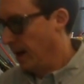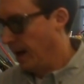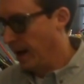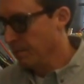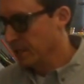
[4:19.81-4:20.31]

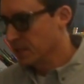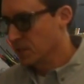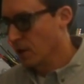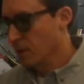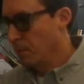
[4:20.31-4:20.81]
I'm going to
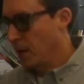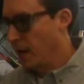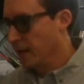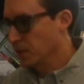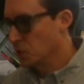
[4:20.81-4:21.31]
start
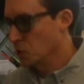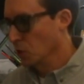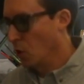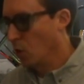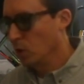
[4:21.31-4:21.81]
by
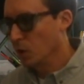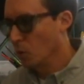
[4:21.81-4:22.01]
slowly